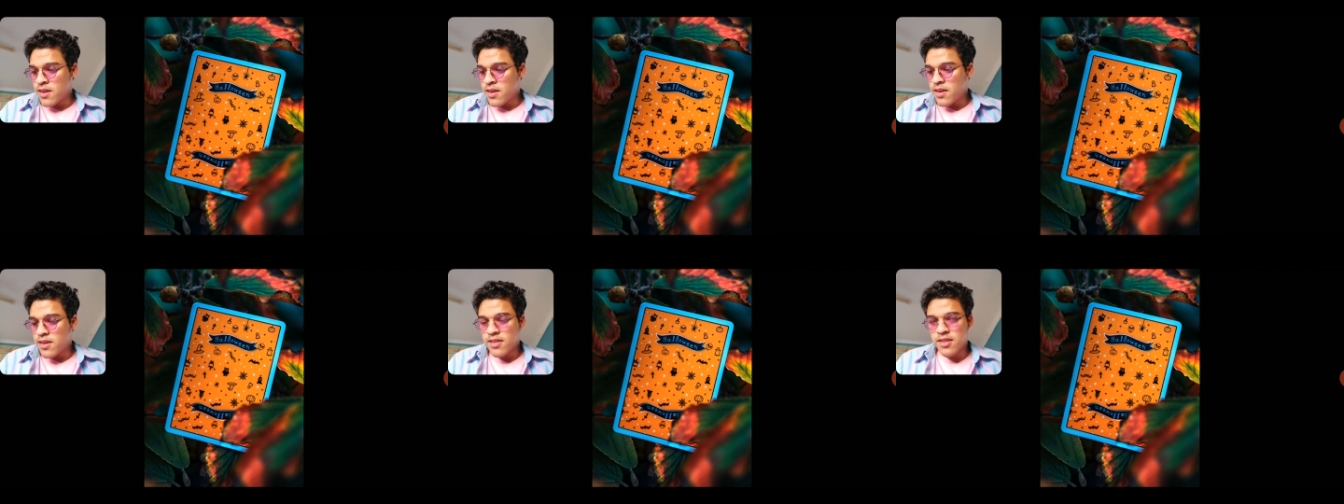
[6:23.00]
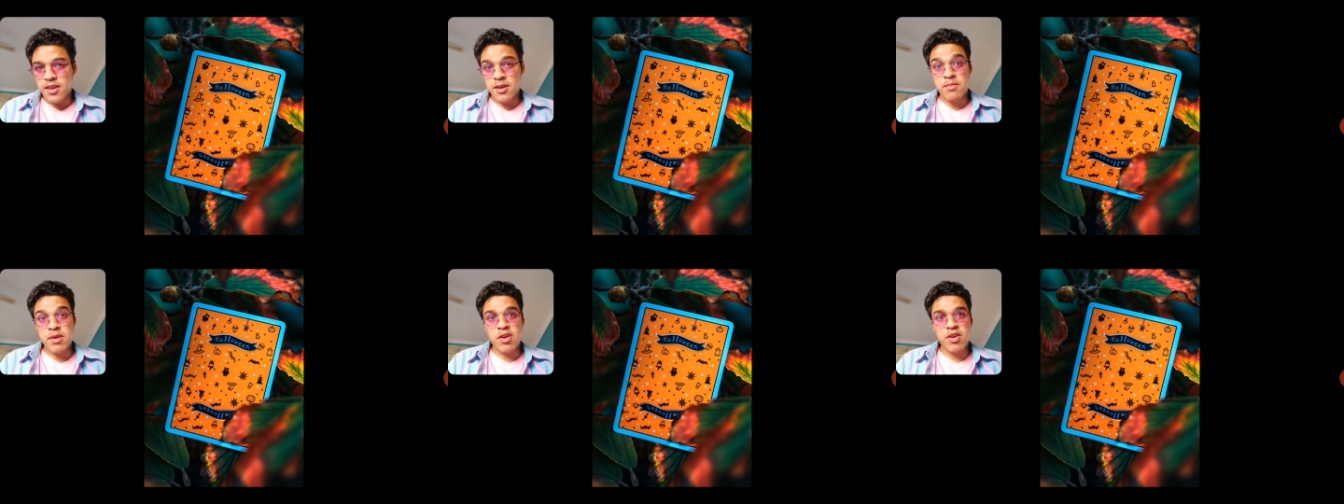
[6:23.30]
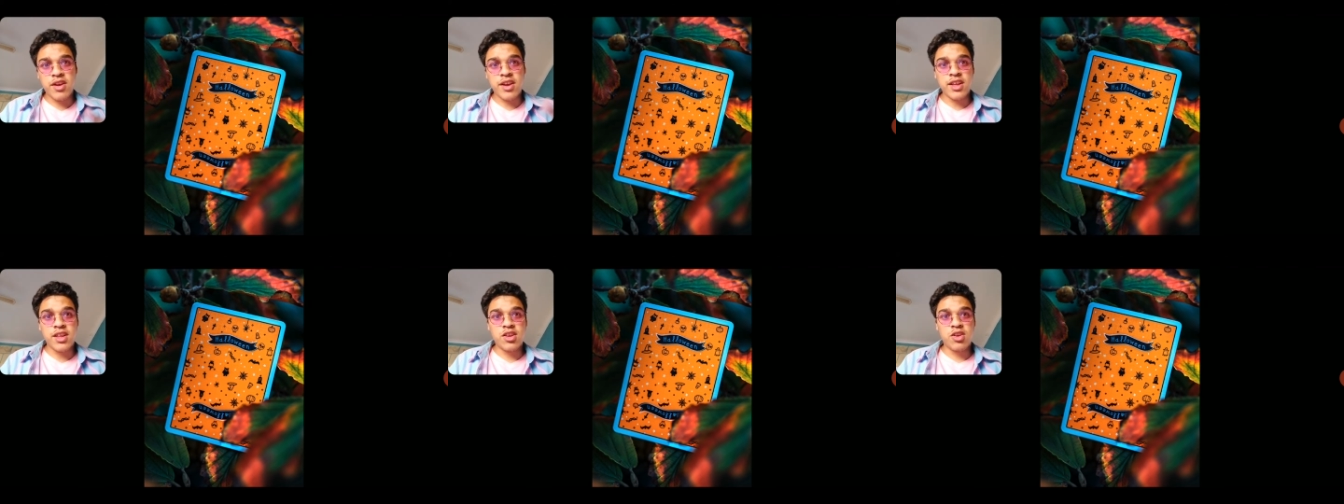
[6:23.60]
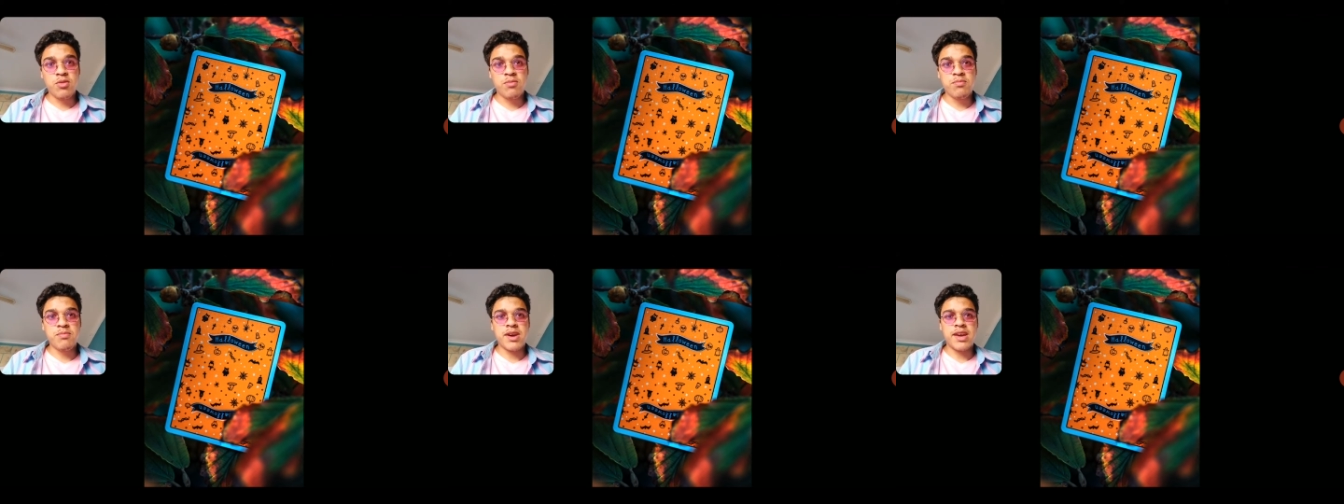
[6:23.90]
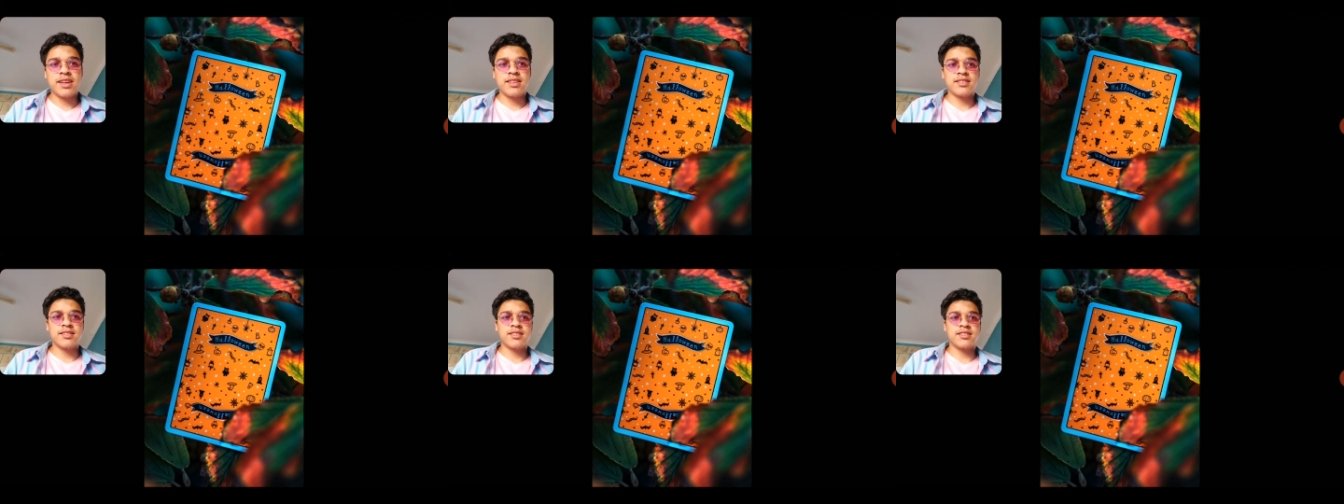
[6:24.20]
The American
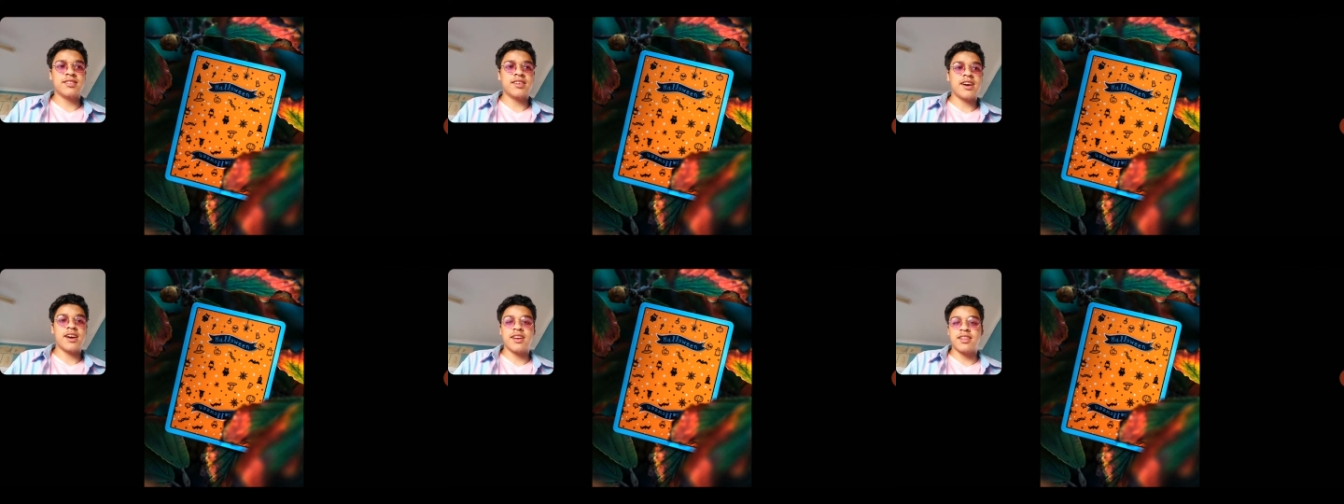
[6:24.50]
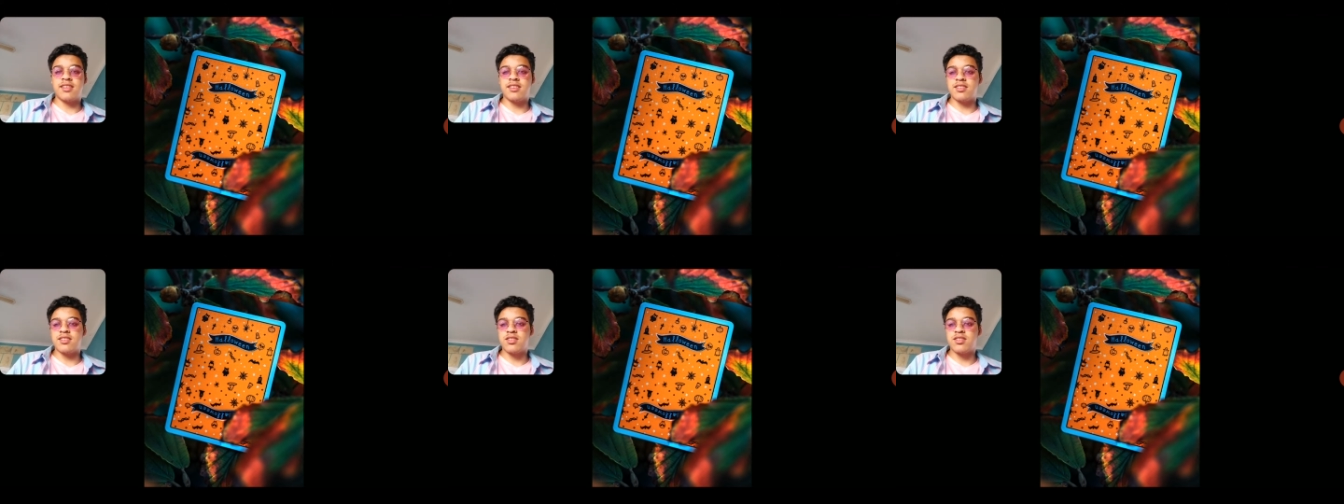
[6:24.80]
Humane Society.